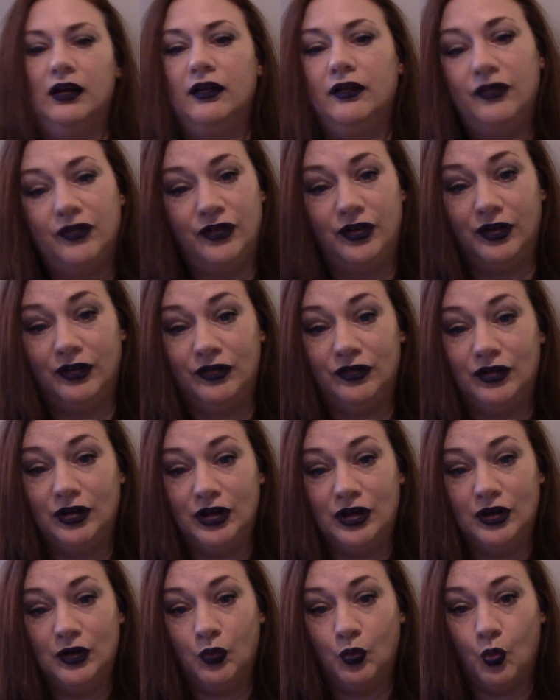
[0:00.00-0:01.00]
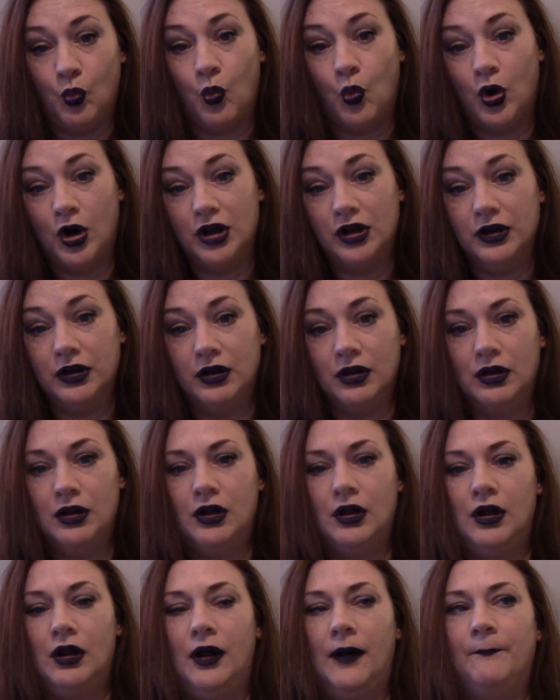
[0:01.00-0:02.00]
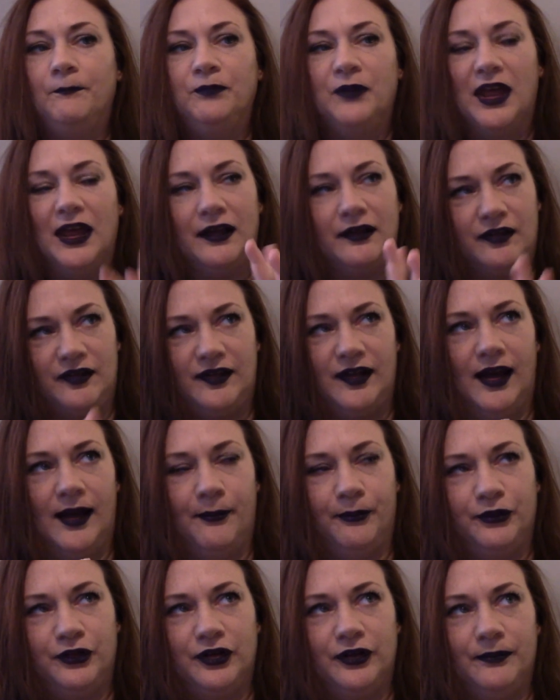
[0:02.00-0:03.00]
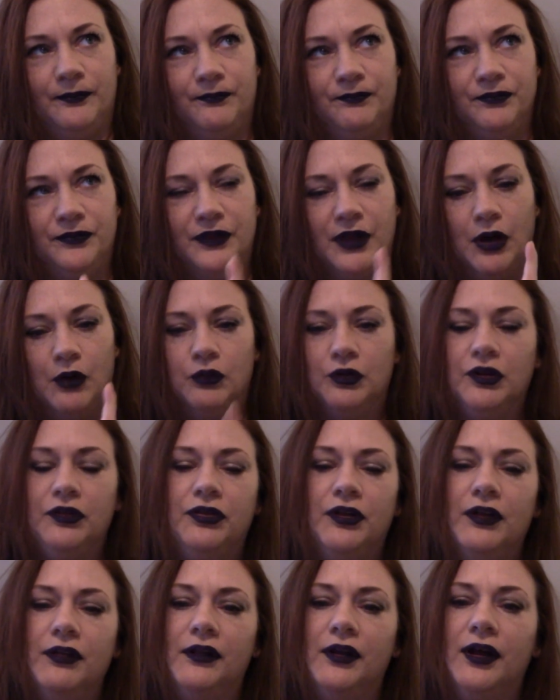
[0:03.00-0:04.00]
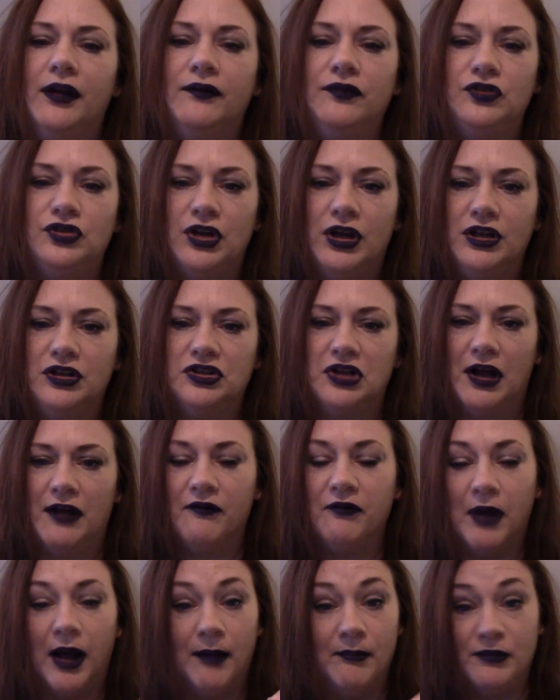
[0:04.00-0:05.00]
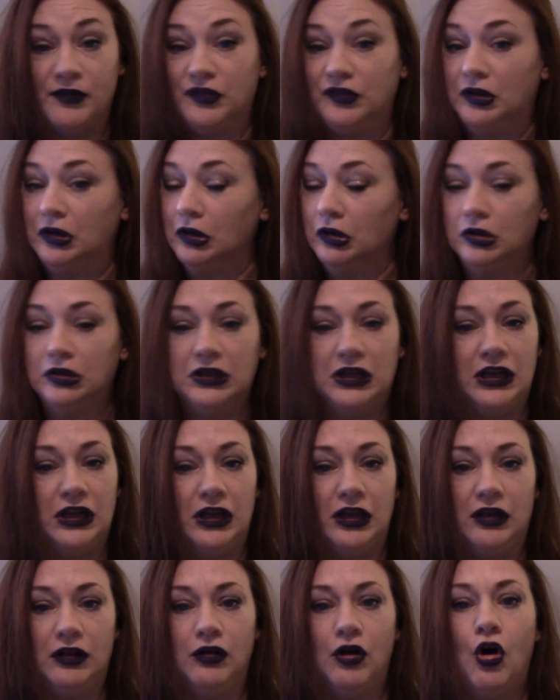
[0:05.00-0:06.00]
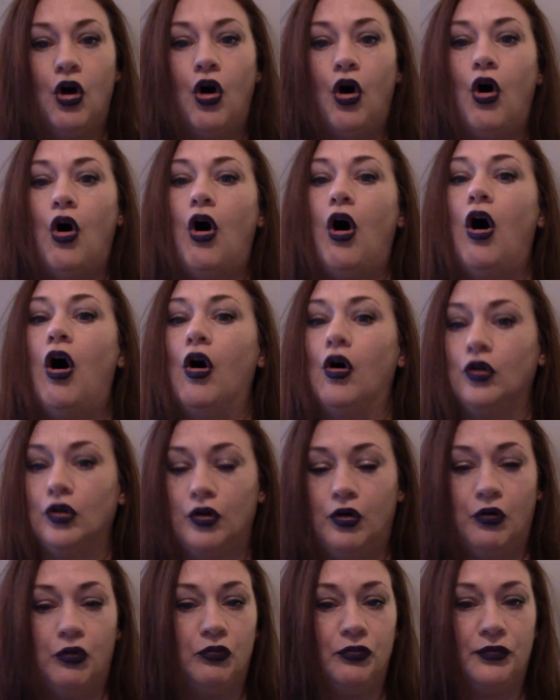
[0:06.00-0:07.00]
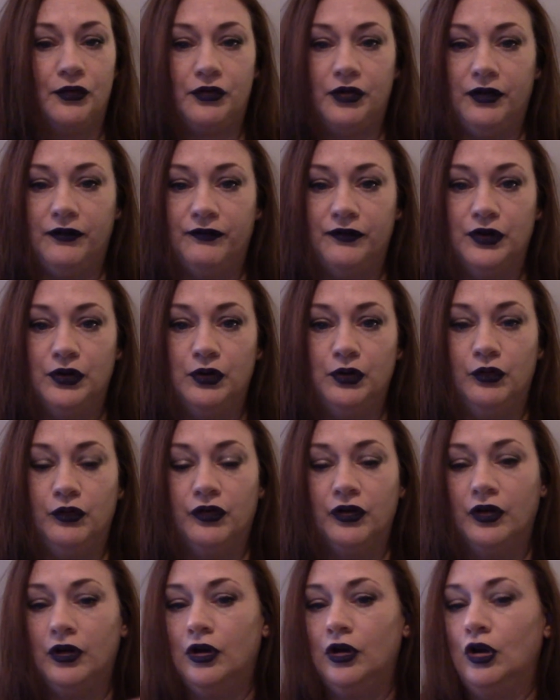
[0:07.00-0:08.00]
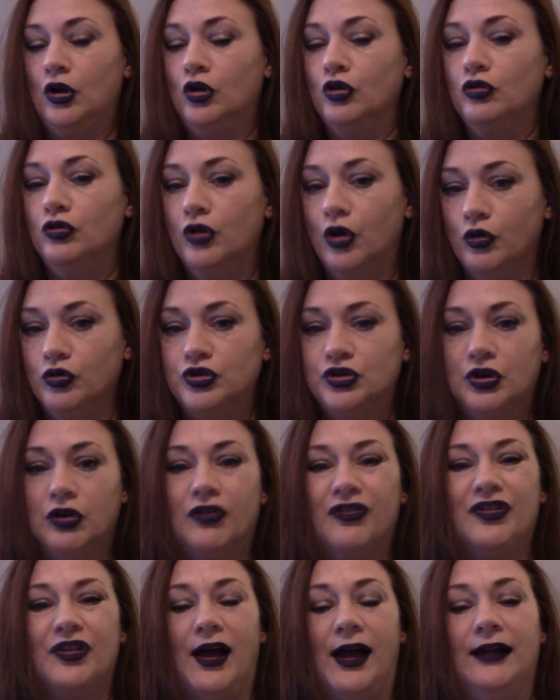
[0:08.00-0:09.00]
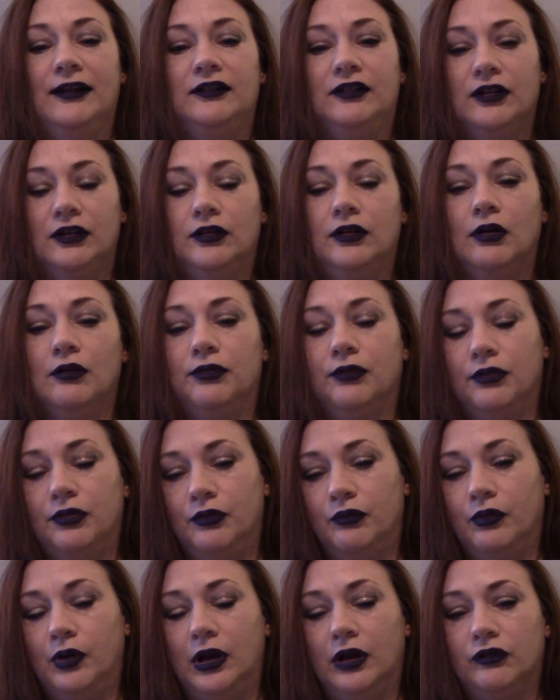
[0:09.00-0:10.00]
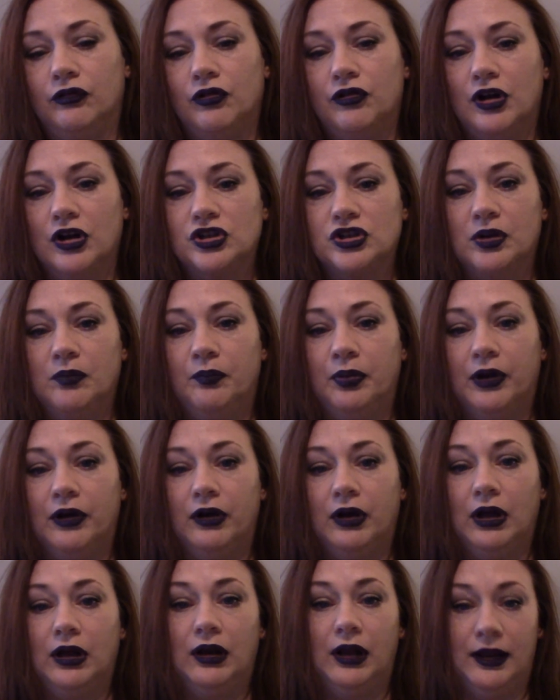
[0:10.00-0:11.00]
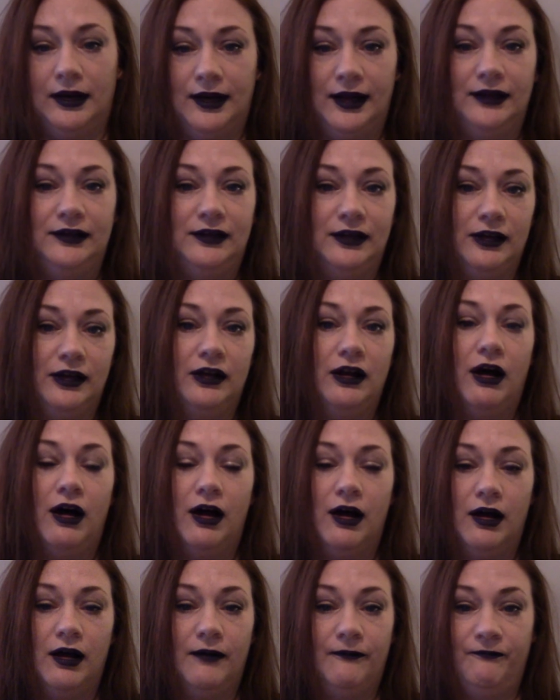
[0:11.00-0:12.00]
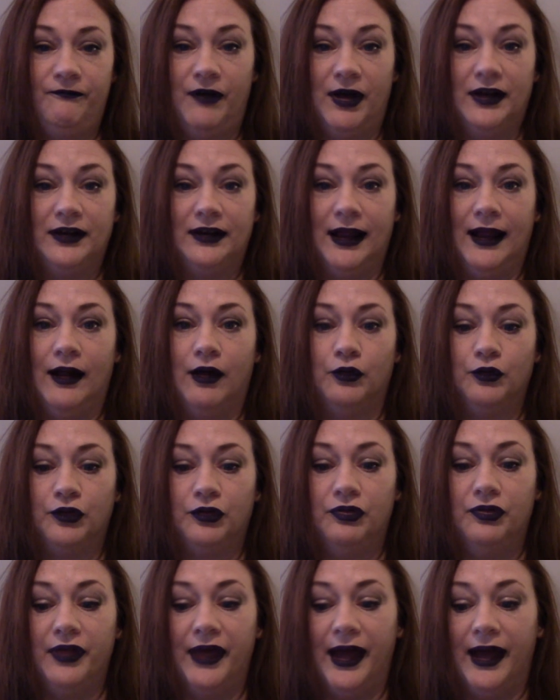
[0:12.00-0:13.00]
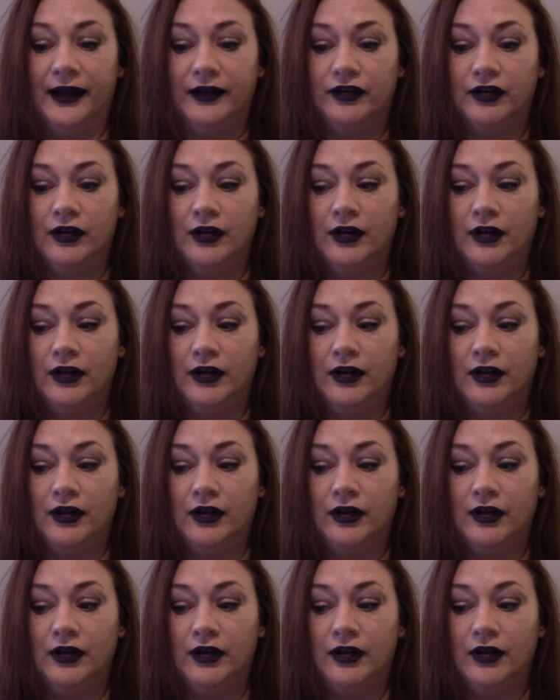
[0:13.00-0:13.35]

61, except the only thing that I've changed, I've, I'm still eating all whole 30 foods, no sugars. I did go through the reintroduction period, and I did uh, find out that